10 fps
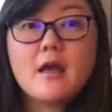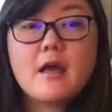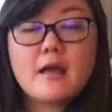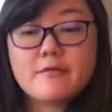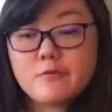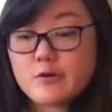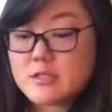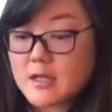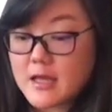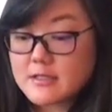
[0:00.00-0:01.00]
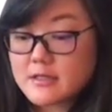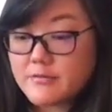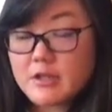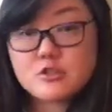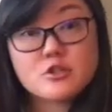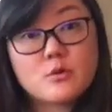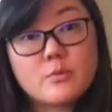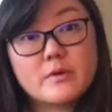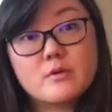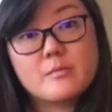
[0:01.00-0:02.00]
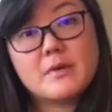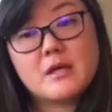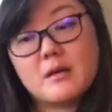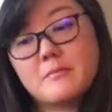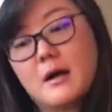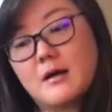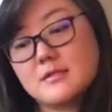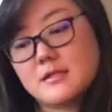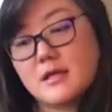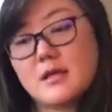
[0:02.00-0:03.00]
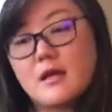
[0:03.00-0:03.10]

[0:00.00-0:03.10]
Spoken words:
and for today's adventure we will be unboxing